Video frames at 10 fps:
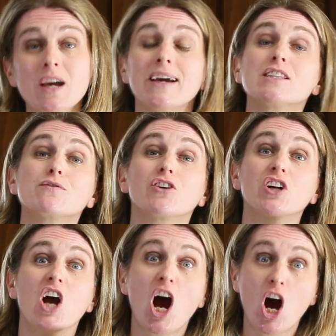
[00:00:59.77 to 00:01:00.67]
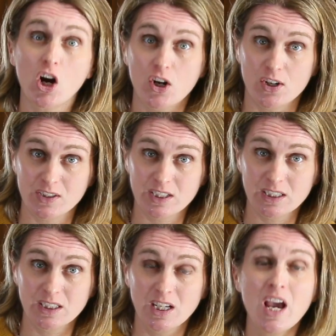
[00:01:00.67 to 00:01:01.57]
it's very hard
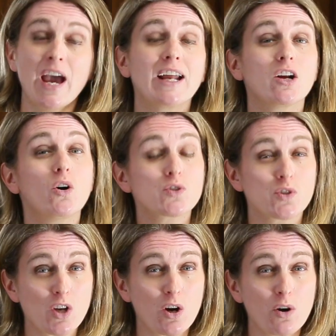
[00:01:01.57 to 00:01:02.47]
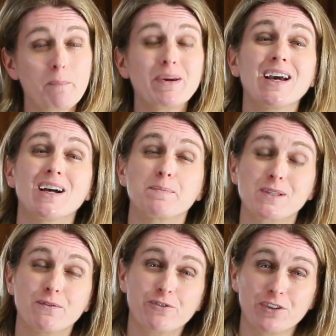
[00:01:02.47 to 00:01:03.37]
and so
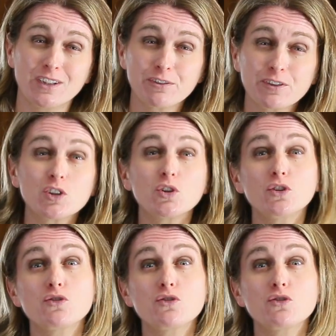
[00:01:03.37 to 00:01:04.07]
becomes very difficult